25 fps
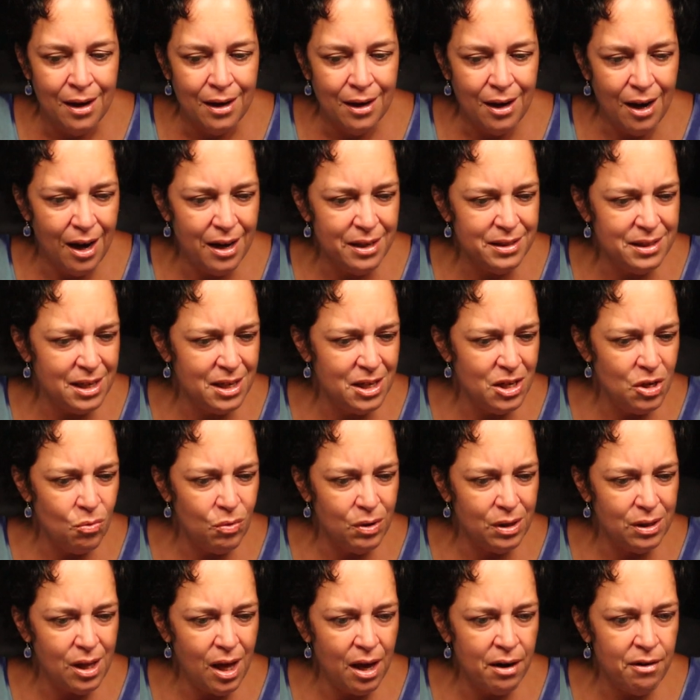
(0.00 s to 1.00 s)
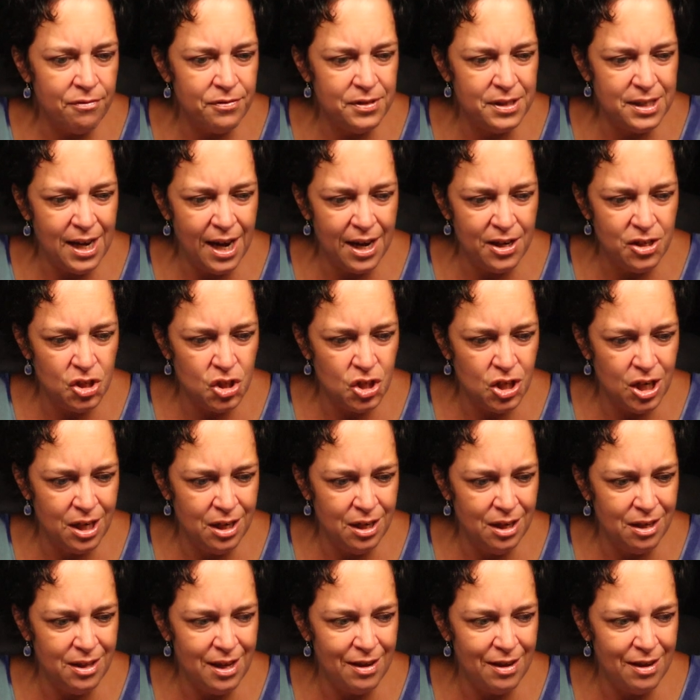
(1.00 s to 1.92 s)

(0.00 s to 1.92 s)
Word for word: causing you a lot of tension.